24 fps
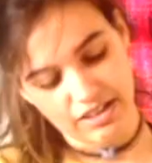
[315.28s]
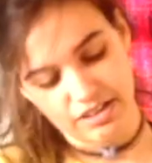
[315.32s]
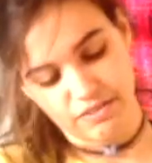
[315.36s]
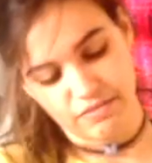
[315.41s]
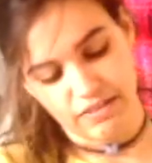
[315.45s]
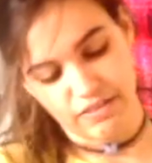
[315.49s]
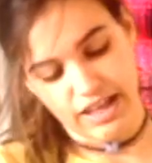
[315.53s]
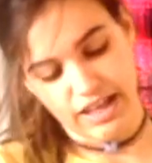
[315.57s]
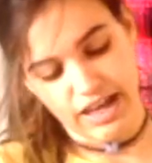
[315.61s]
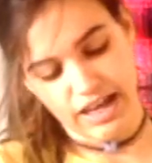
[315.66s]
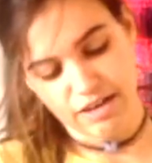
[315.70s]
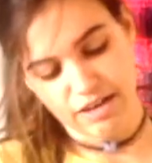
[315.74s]
and
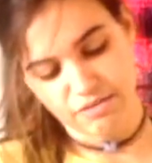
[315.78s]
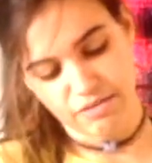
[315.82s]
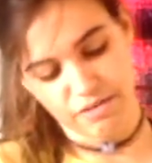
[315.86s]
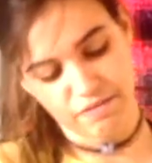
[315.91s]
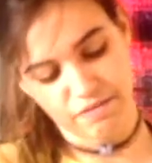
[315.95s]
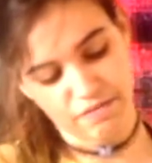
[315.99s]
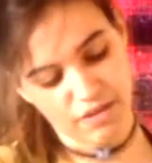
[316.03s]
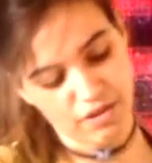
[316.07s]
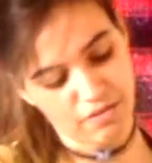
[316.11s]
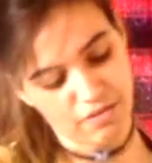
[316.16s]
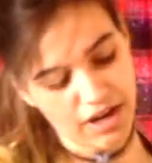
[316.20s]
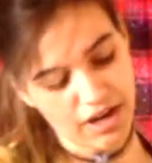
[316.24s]
we'll have a
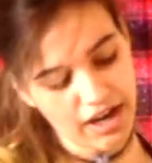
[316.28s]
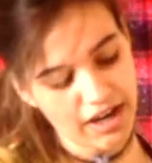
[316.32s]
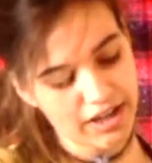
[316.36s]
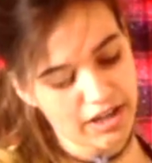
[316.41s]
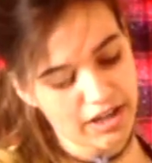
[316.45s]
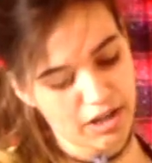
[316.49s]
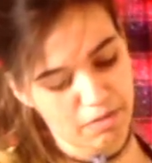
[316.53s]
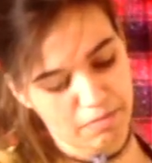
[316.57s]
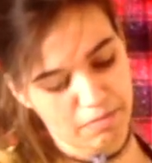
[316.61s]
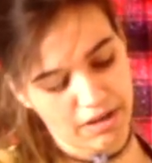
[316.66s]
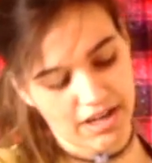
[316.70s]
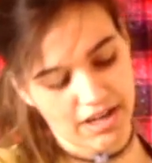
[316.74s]

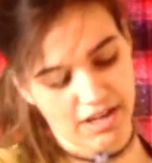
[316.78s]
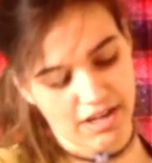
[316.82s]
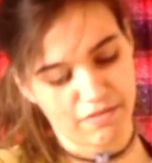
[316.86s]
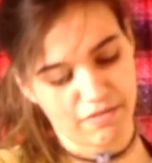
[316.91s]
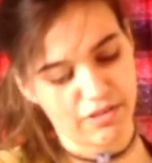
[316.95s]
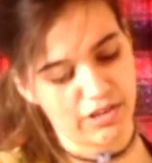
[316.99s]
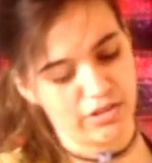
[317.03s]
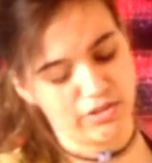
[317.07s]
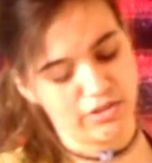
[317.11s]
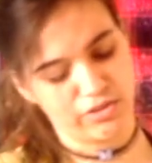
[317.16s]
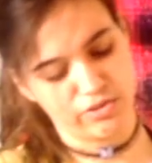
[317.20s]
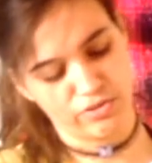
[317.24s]
variety pack of
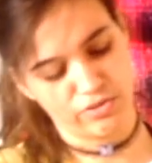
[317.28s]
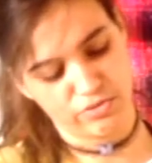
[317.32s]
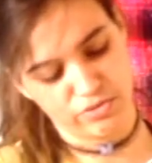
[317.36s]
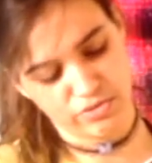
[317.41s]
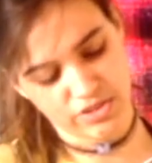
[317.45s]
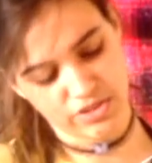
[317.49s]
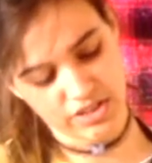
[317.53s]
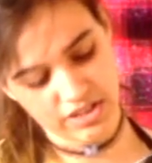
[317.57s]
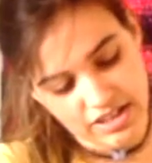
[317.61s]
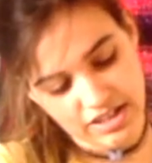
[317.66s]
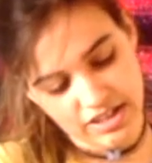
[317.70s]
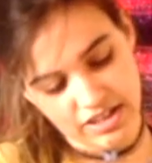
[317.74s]

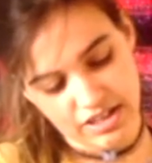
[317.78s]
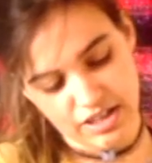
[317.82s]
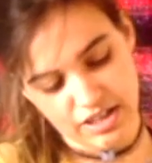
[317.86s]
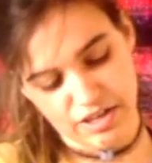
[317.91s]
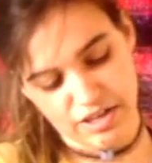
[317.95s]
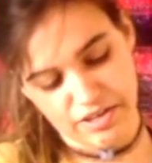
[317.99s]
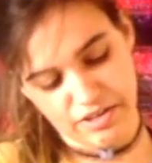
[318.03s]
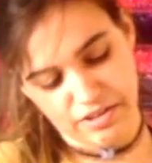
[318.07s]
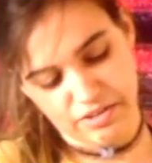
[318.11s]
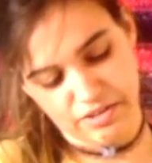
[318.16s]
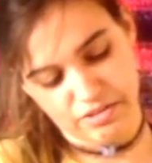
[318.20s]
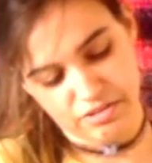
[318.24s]
O's.
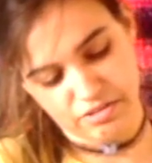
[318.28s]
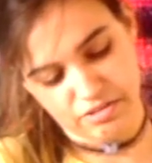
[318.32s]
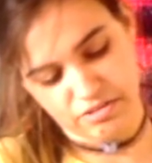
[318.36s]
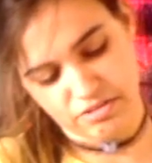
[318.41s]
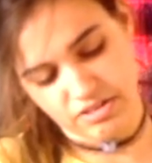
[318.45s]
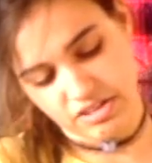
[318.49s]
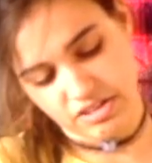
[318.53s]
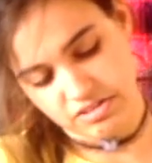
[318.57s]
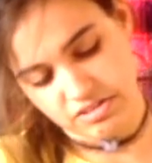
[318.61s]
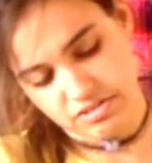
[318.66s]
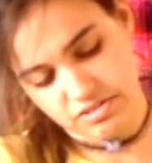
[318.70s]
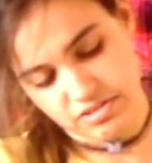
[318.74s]

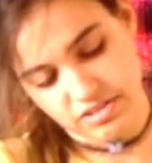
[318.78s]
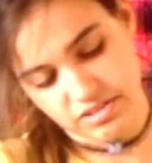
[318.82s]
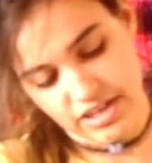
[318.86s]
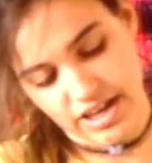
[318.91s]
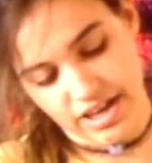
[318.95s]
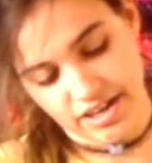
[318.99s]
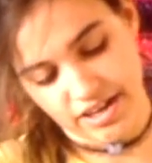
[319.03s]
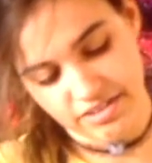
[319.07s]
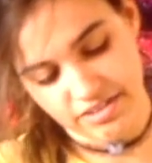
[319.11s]
Yeah.